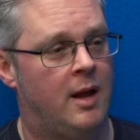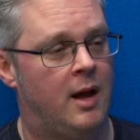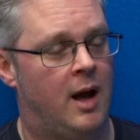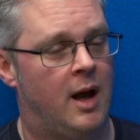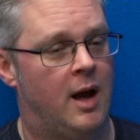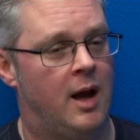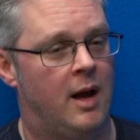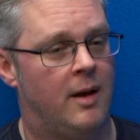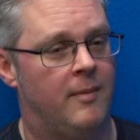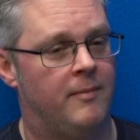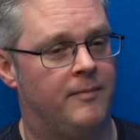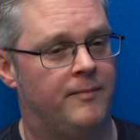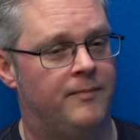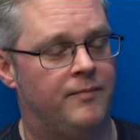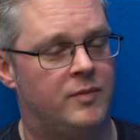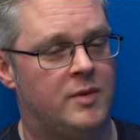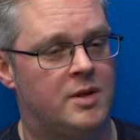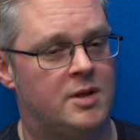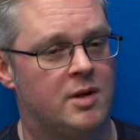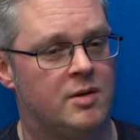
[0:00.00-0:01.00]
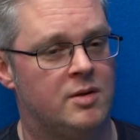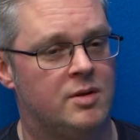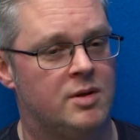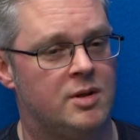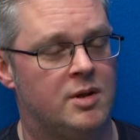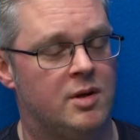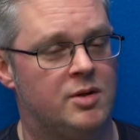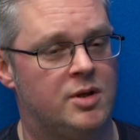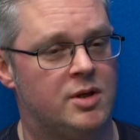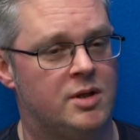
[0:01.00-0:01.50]
So
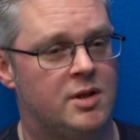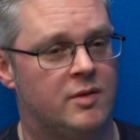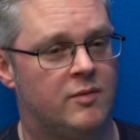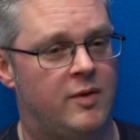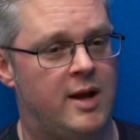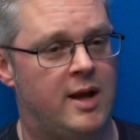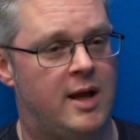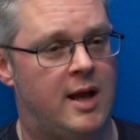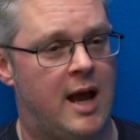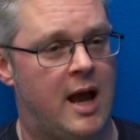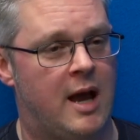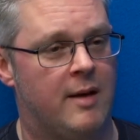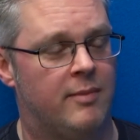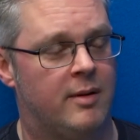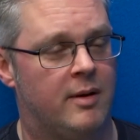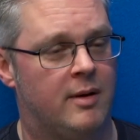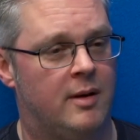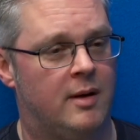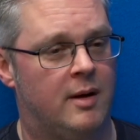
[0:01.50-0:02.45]
just to recap,